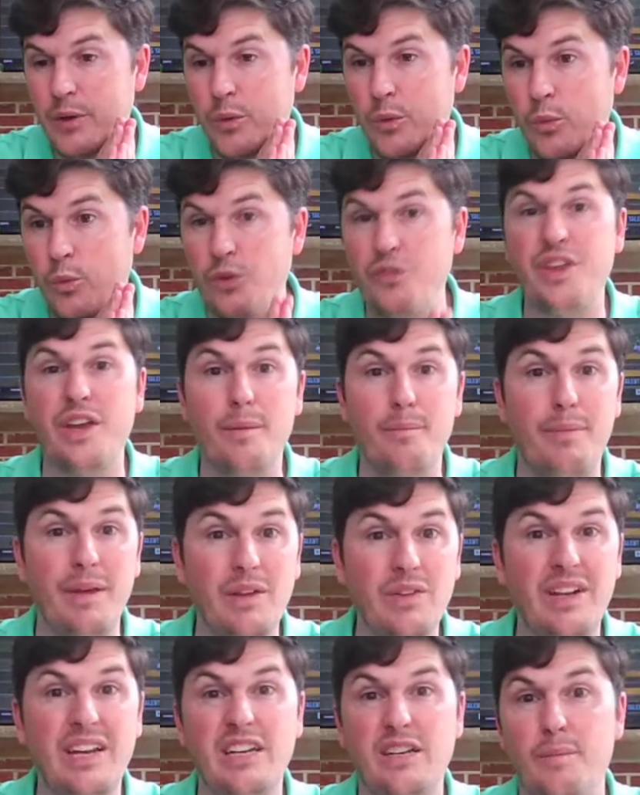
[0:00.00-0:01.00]
with the
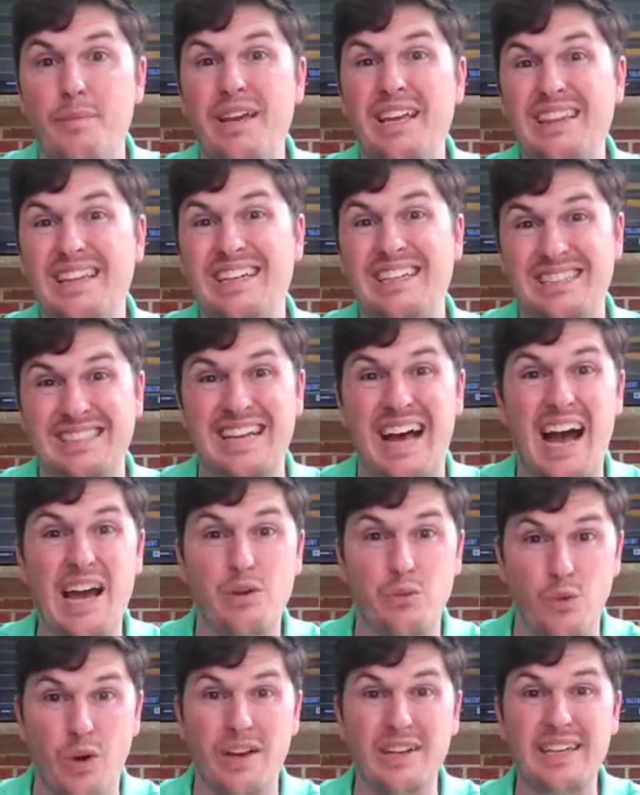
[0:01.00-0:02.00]
ability to be in the
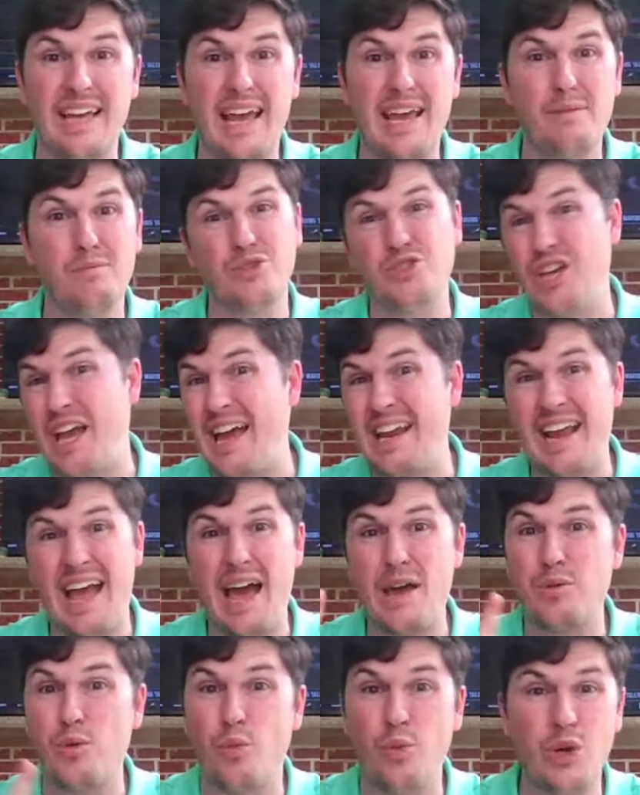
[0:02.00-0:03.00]
design run game, which you hadn't
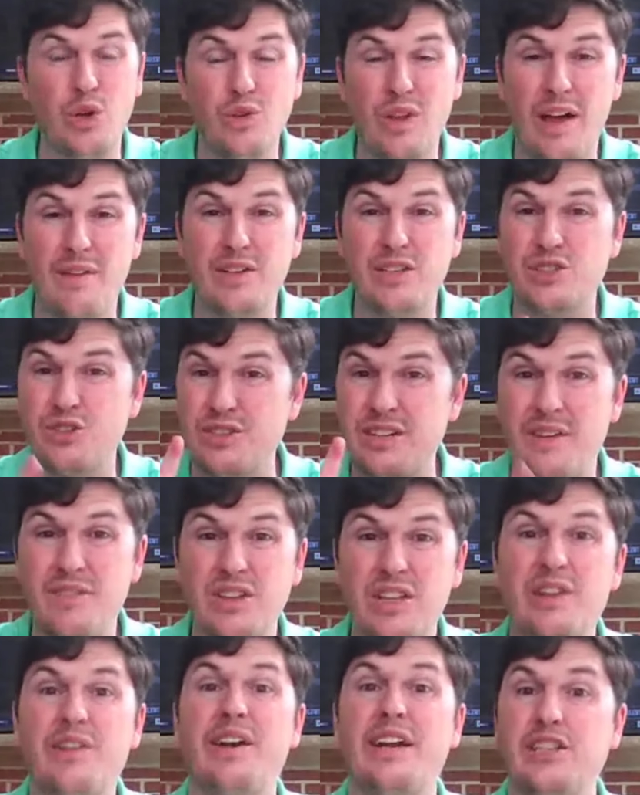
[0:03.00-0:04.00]
had with Will Levis or Devin
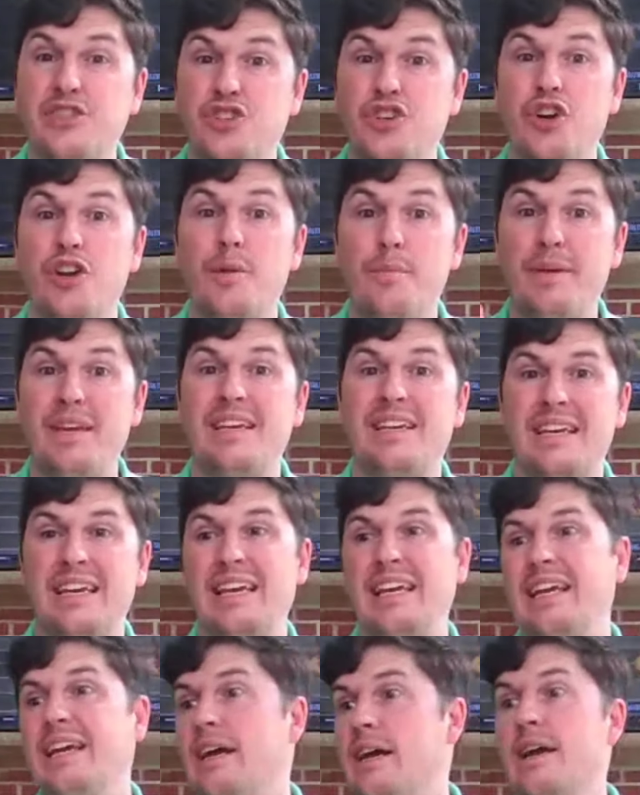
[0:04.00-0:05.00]
Leary, is going to be
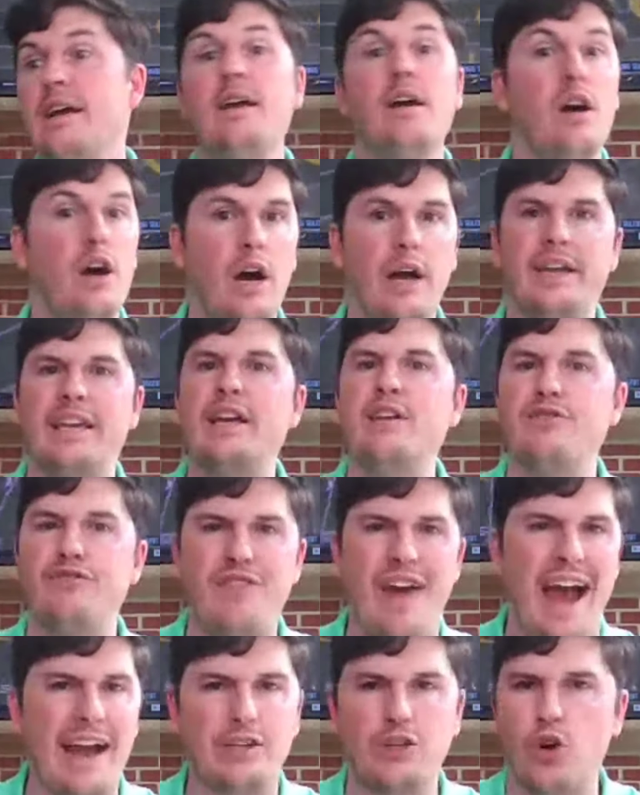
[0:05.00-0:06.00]
key again,
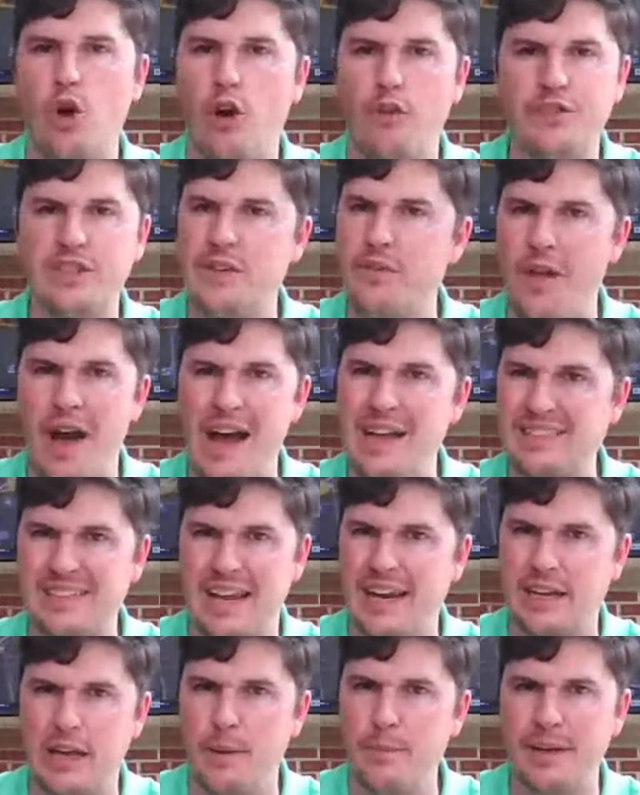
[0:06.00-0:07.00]
factor offensive line's got
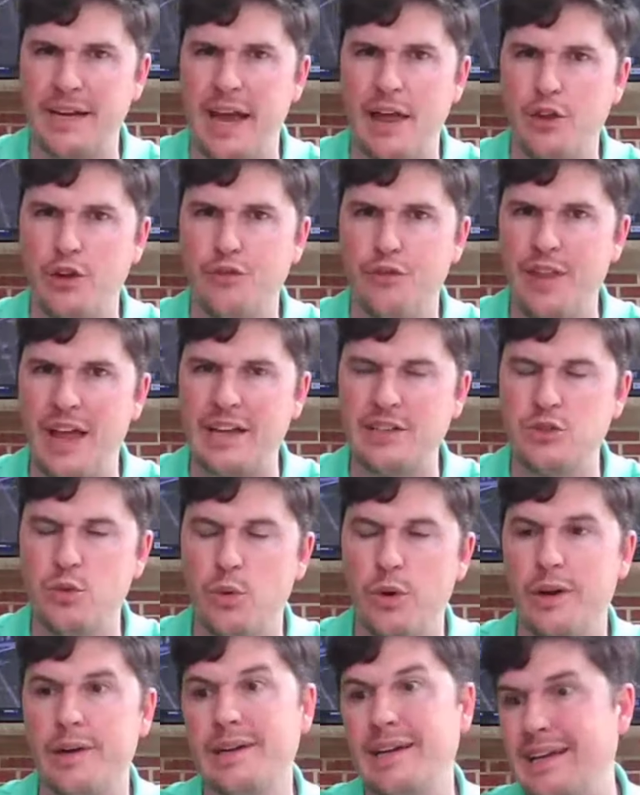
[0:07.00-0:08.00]
to come together for that to
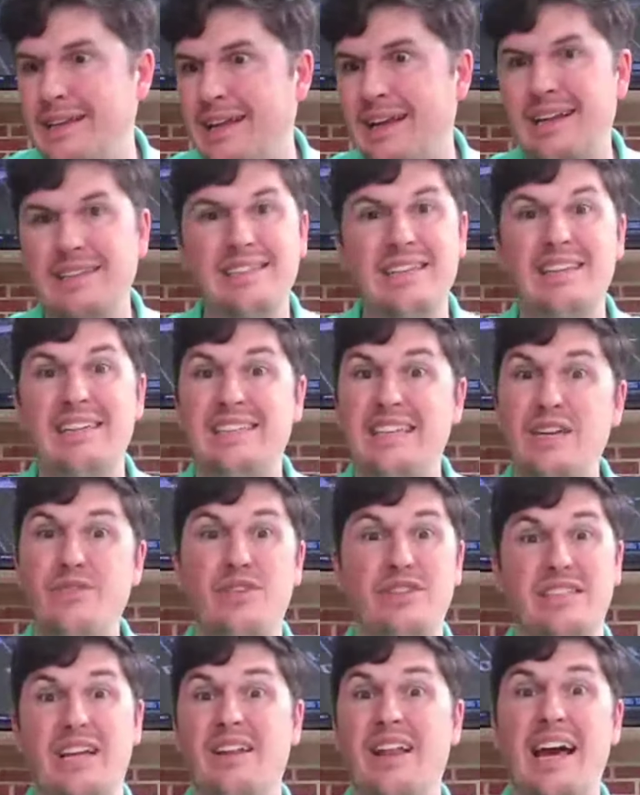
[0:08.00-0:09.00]
work. And like I said, the
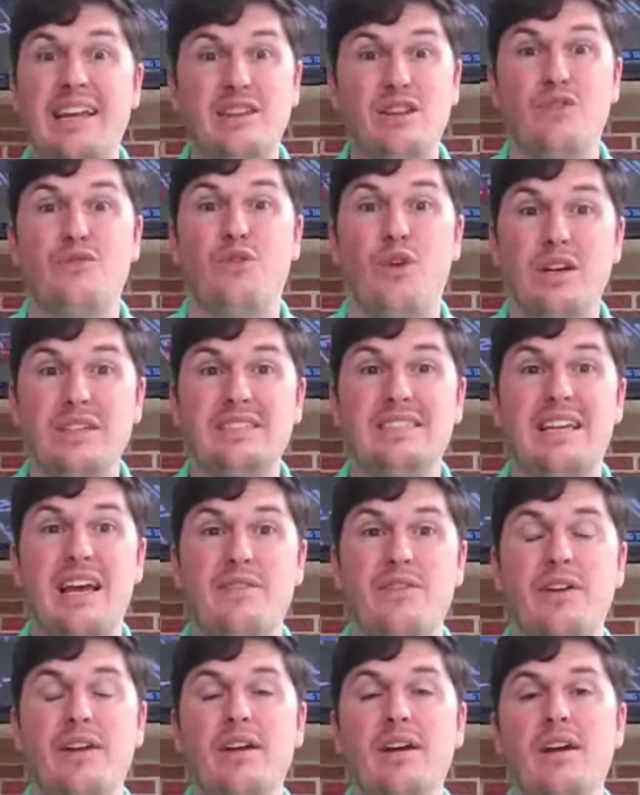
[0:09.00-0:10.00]
defense, I like the front
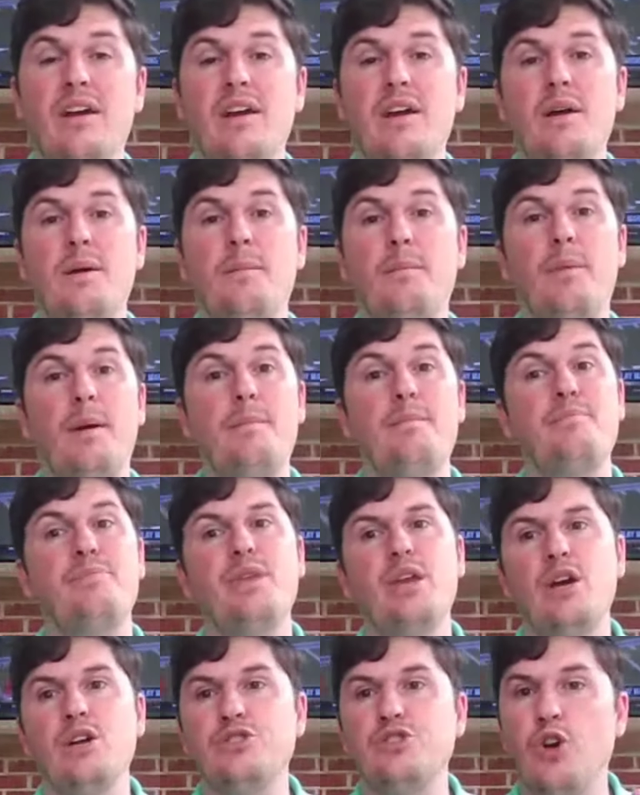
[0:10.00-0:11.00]
seven. But
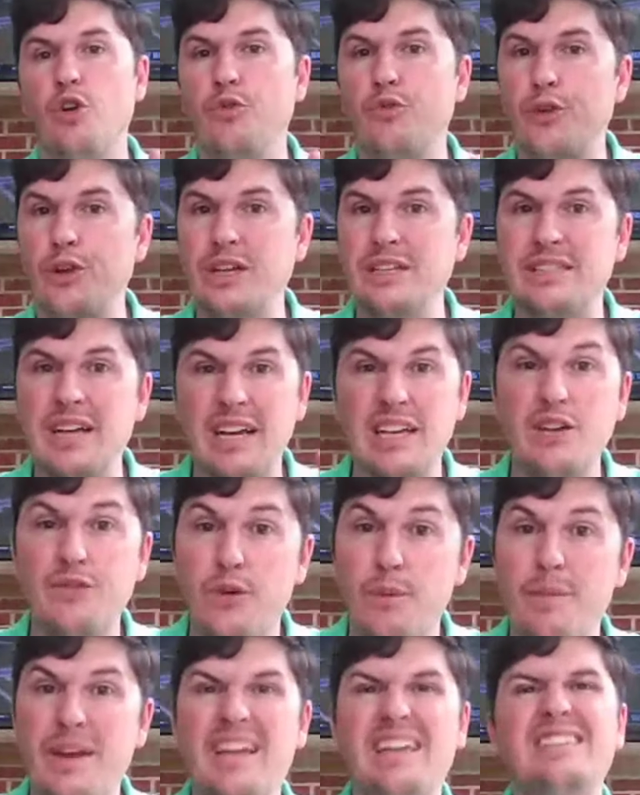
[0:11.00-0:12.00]
so for Kentucky, for
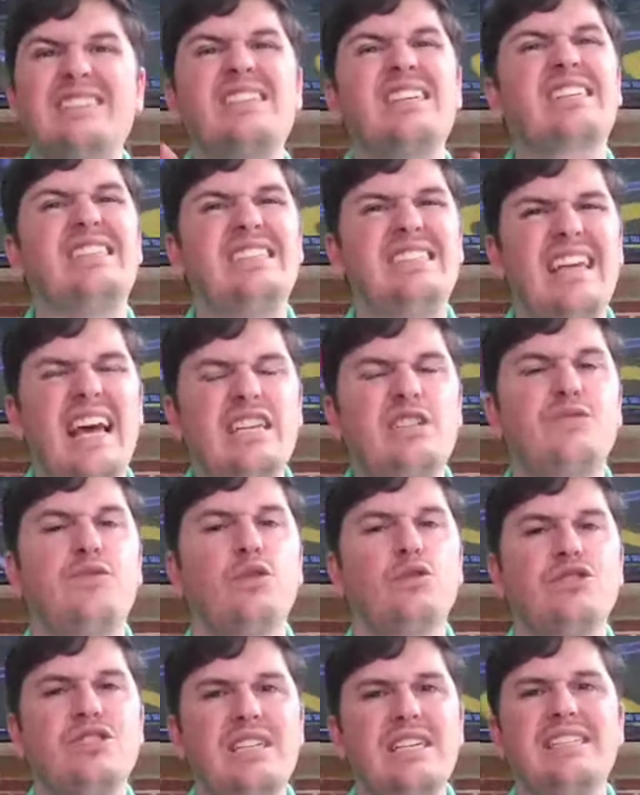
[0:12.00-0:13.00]
me, successful
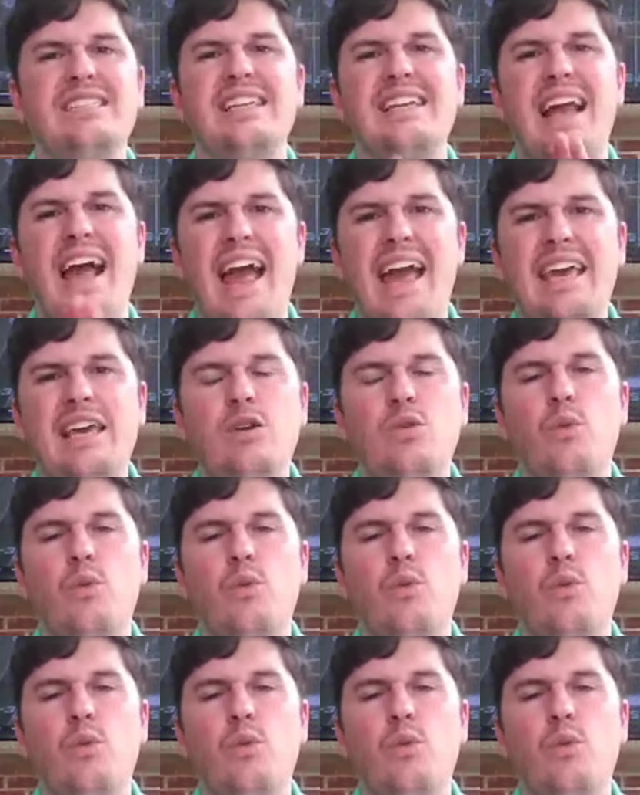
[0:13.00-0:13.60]
season, eight